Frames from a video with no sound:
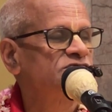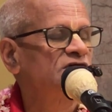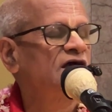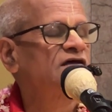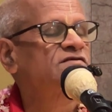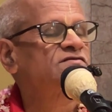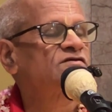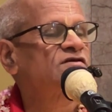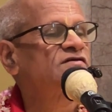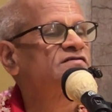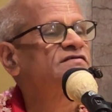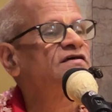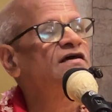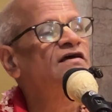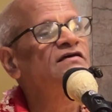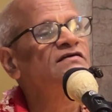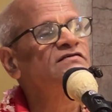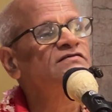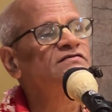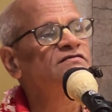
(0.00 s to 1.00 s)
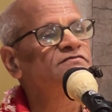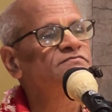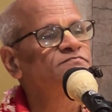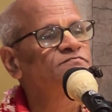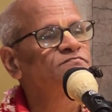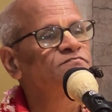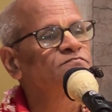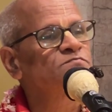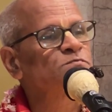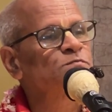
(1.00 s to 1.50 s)
Shastra says,
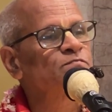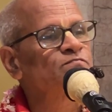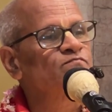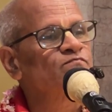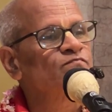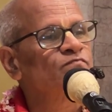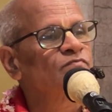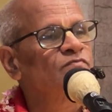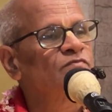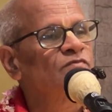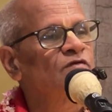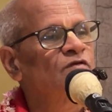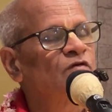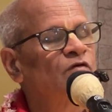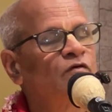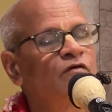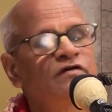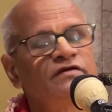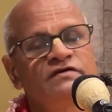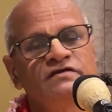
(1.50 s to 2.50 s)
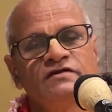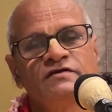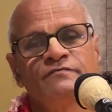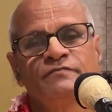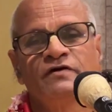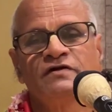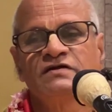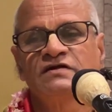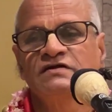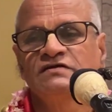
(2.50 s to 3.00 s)
when
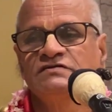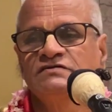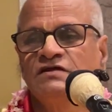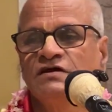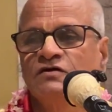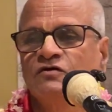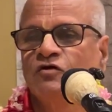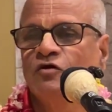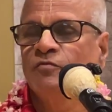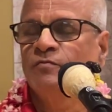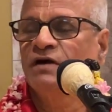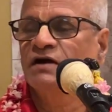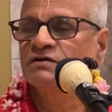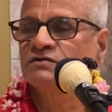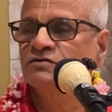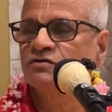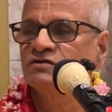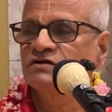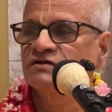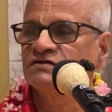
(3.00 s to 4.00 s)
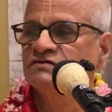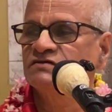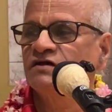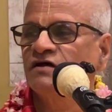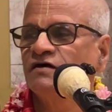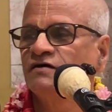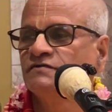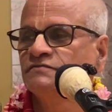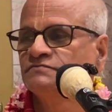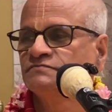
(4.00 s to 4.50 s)
devotees they go back to
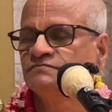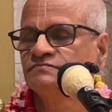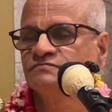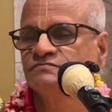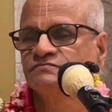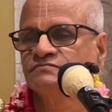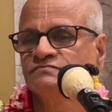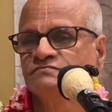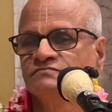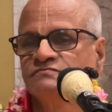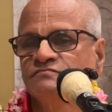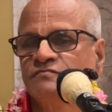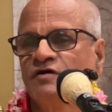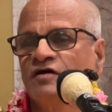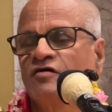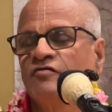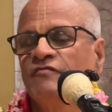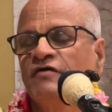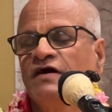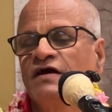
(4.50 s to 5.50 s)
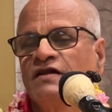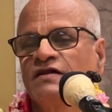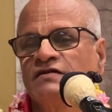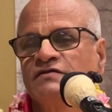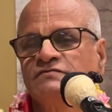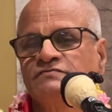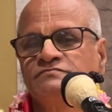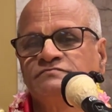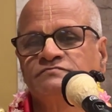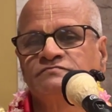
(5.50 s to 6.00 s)
Krishna,
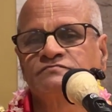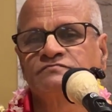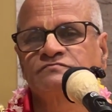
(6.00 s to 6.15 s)
Bhagavan